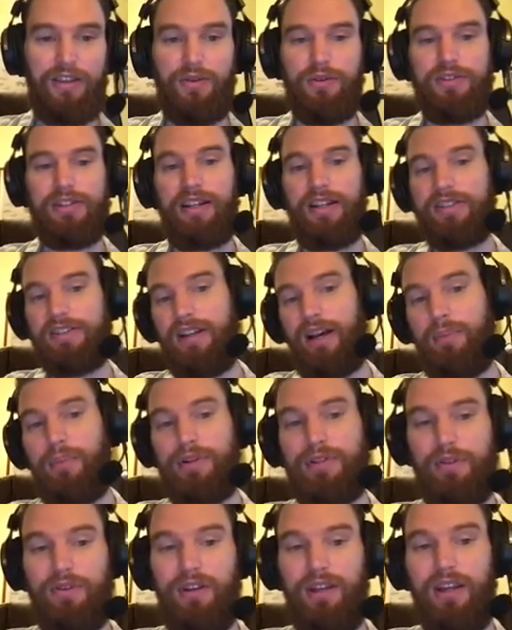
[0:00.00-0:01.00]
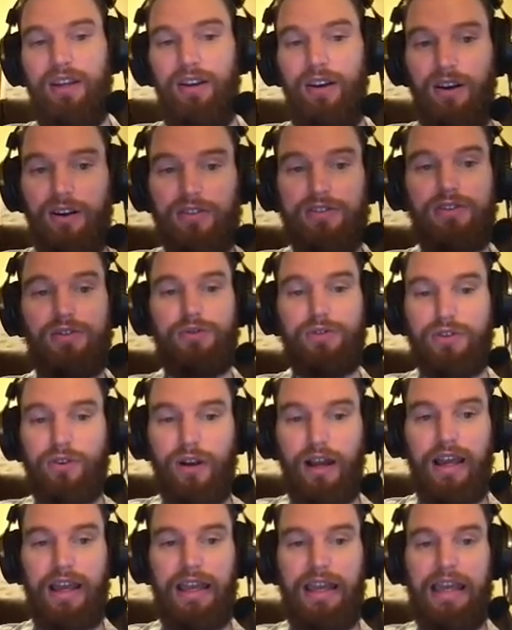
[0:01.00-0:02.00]
Use it as an opportunity to also
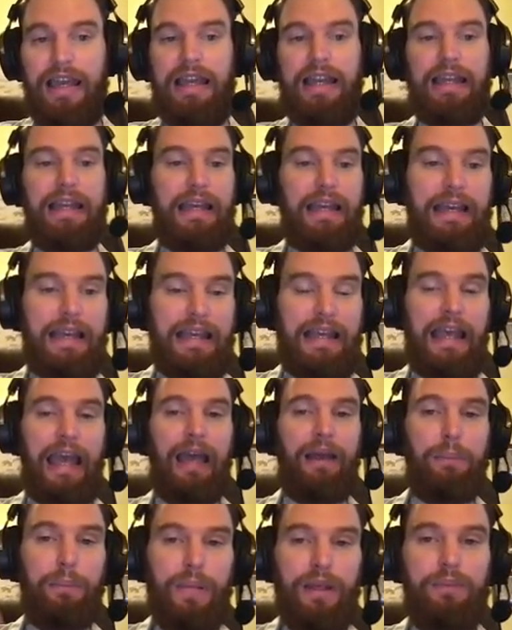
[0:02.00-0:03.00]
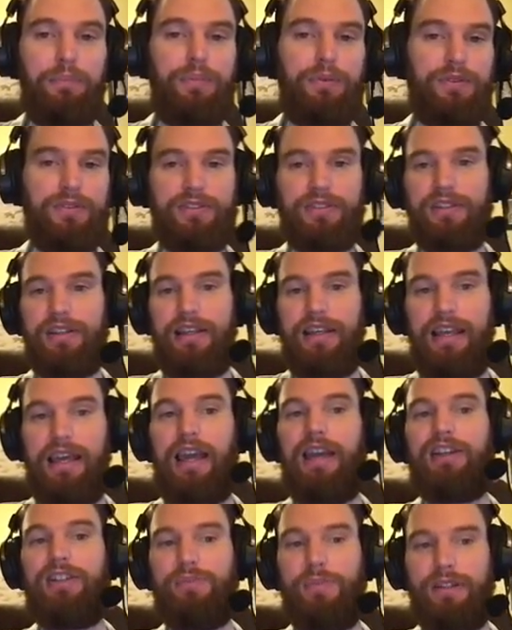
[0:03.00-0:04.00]
try and get people's
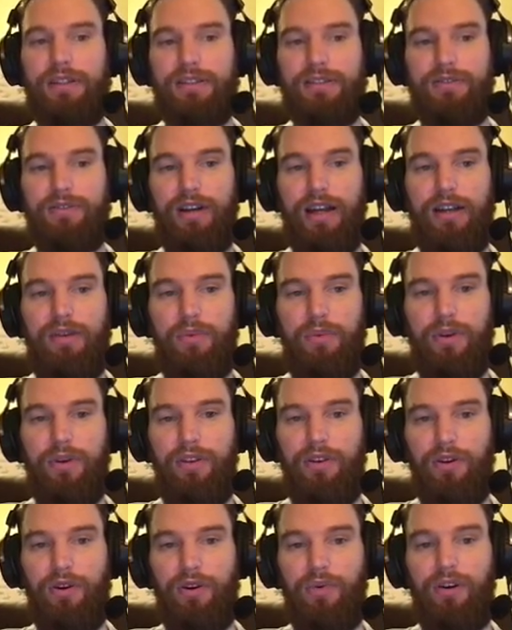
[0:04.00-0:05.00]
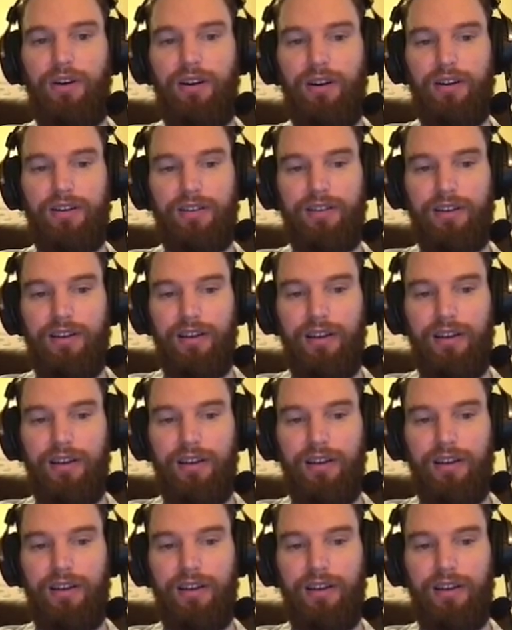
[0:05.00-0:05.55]
engagement, right, with your work.